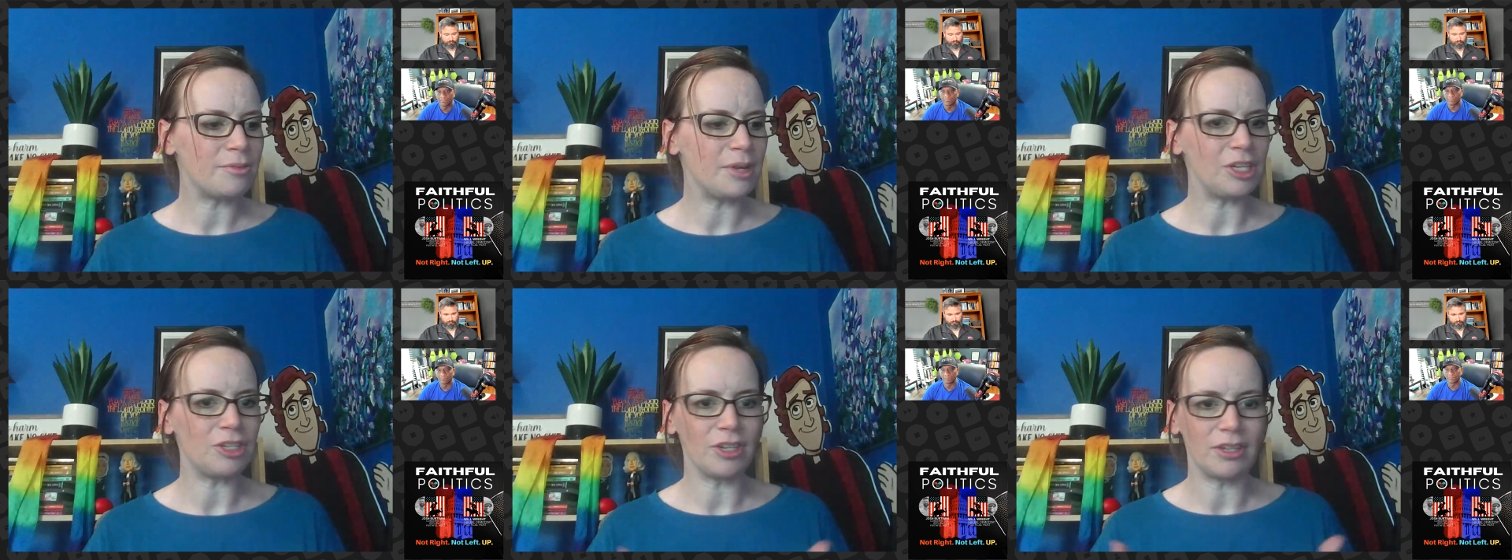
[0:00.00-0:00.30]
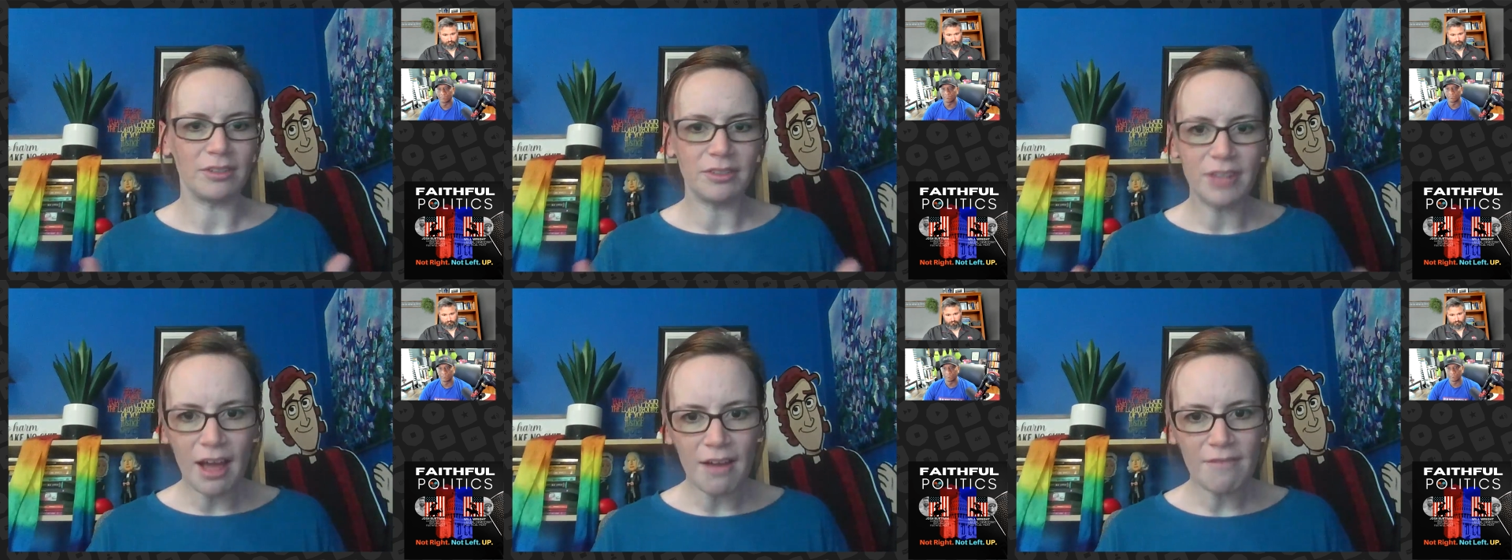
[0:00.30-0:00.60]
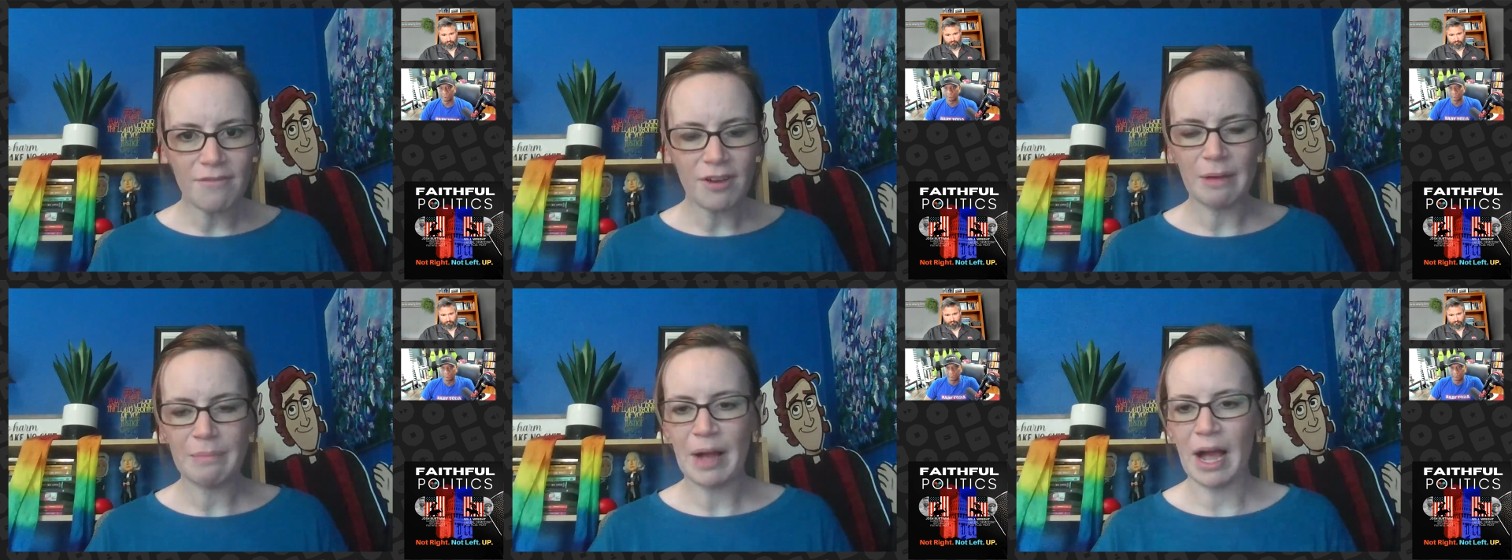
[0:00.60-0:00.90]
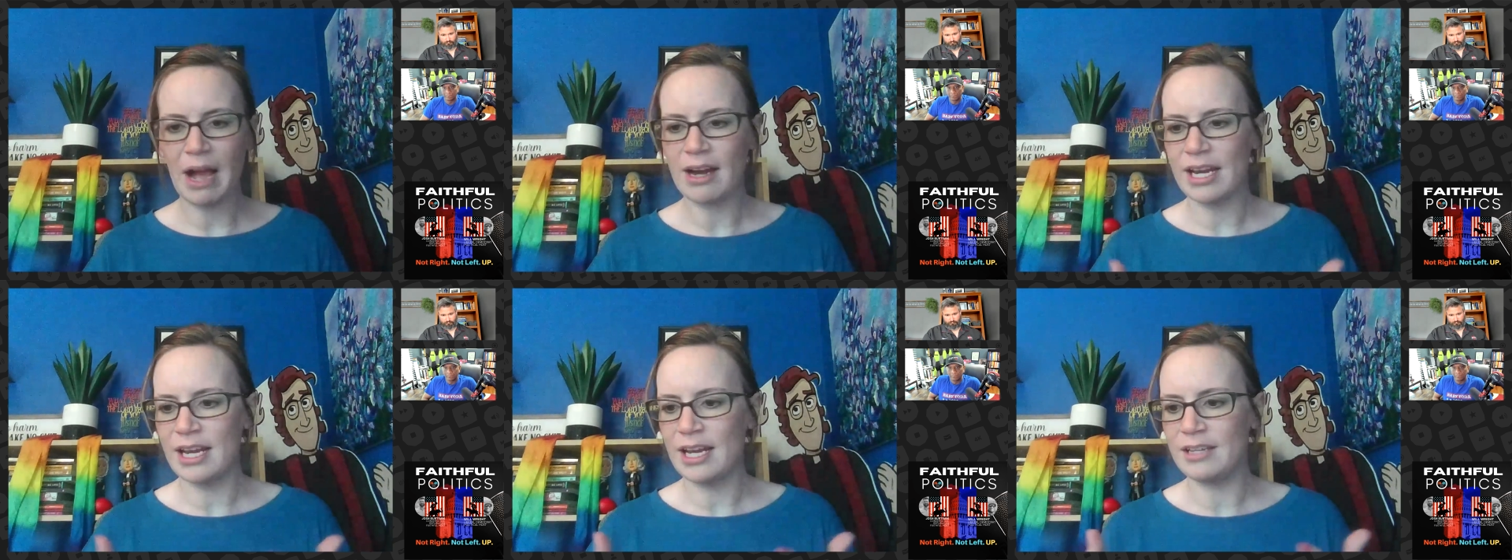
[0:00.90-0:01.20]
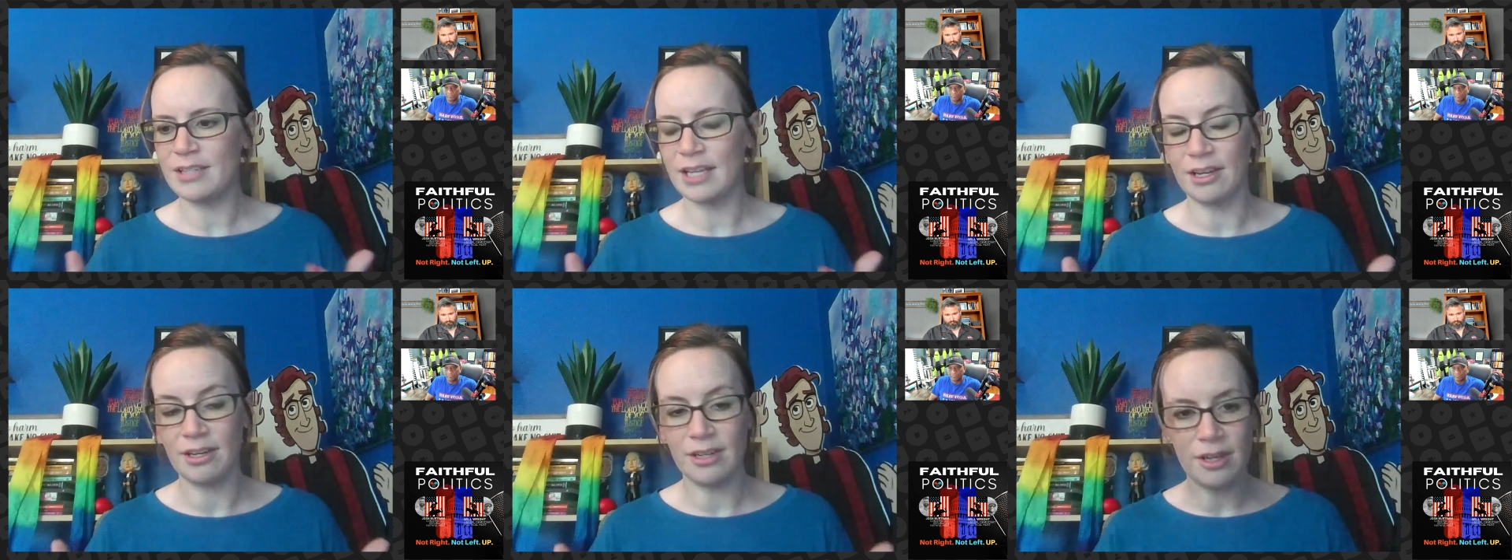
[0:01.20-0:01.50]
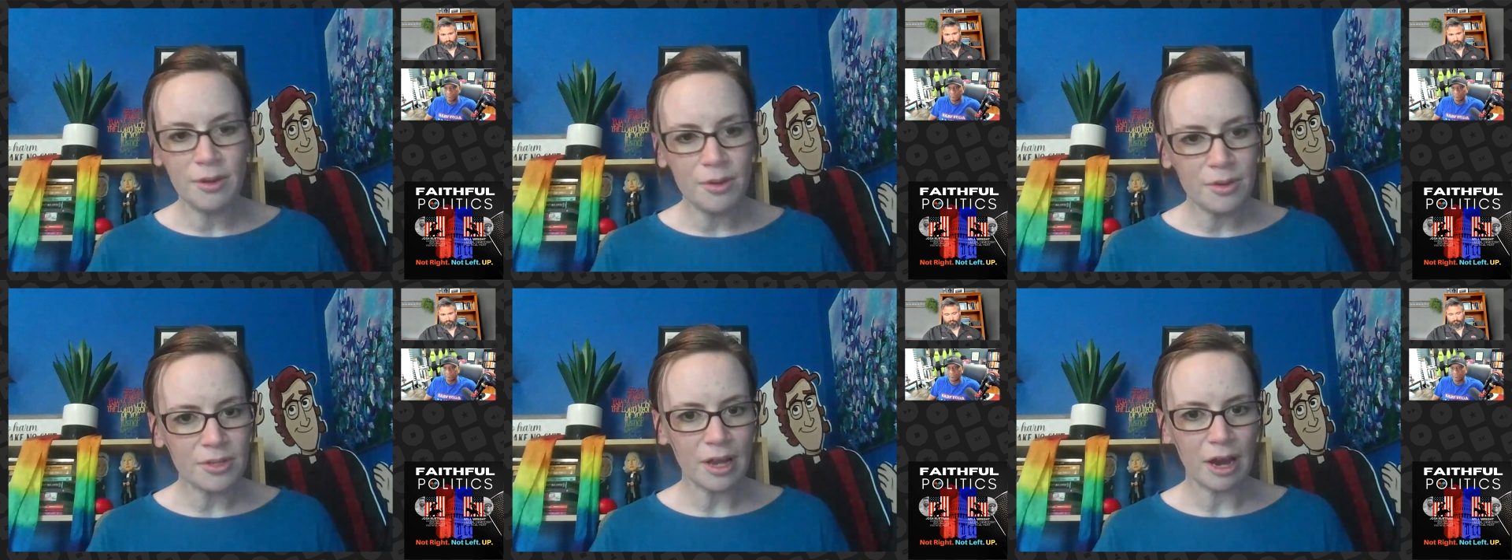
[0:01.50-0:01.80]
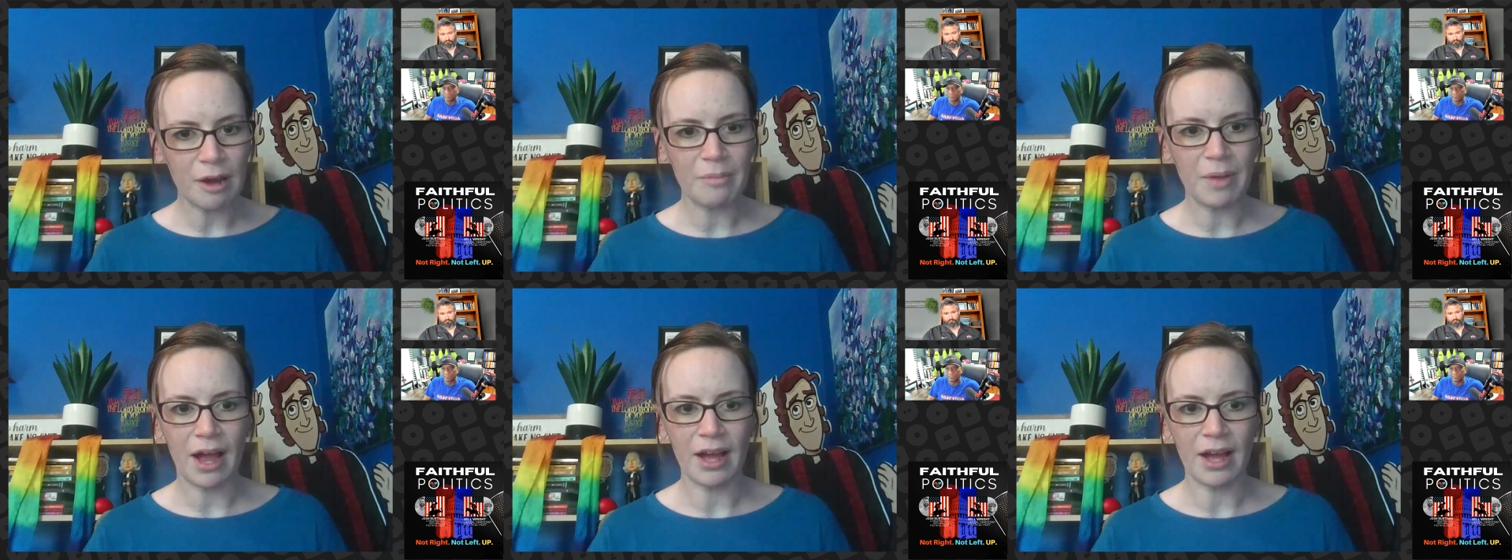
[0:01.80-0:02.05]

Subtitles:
we should love our bodies and use our